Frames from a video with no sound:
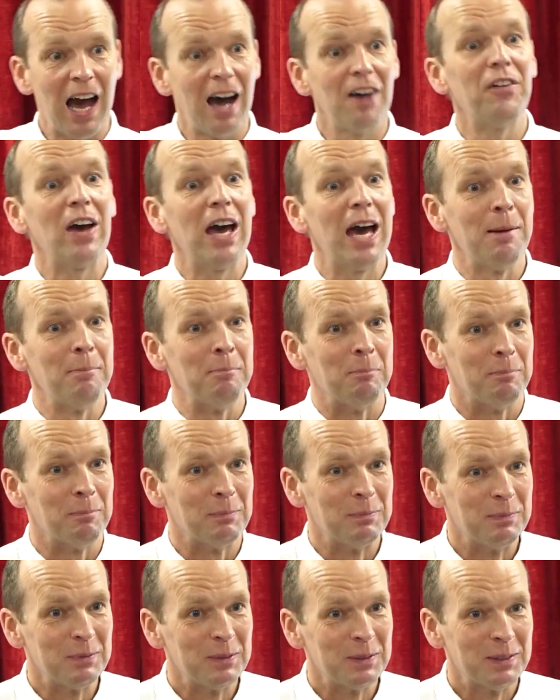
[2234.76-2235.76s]
Have him.
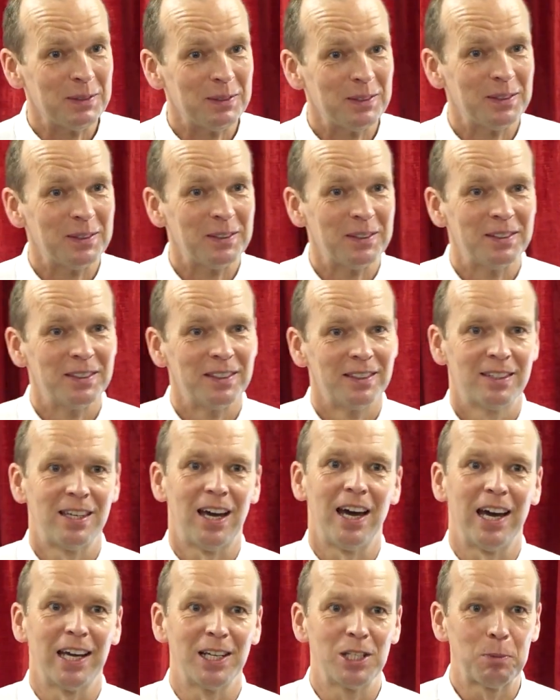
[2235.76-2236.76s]

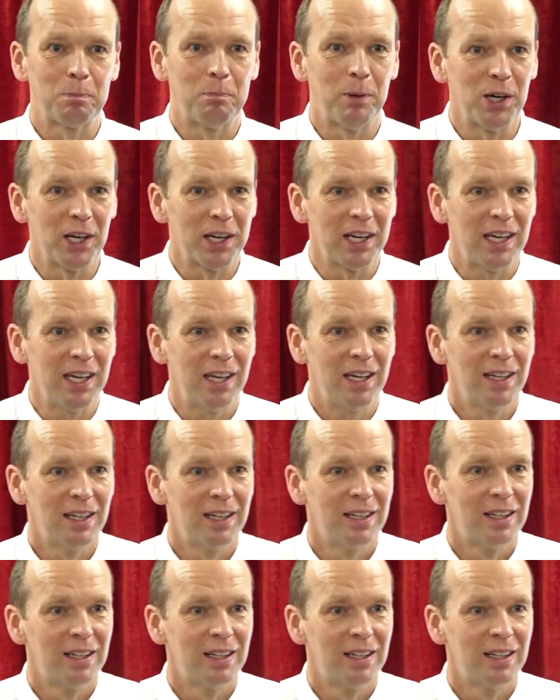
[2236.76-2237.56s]
Thanks, buddy.